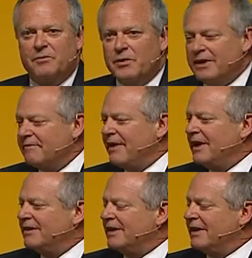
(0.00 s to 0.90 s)

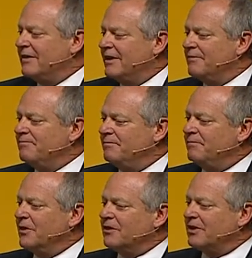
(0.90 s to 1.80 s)
reinvented a
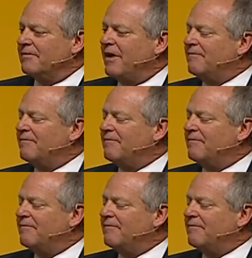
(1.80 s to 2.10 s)
version of our